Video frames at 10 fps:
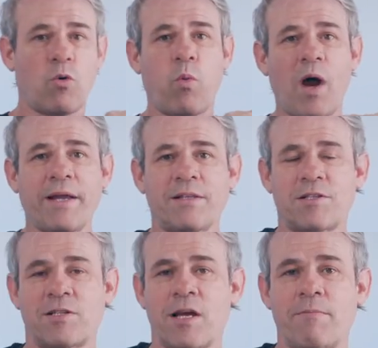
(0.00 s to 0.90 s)
quite the
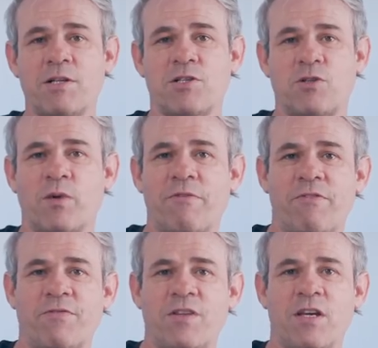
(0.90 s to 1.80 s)
same as the
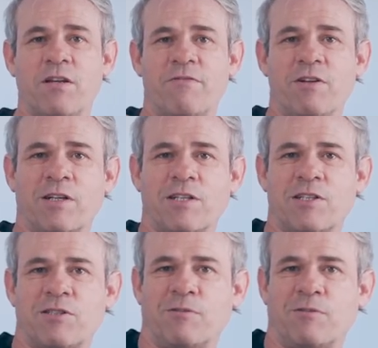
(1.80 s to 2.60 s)
2015. If you look at the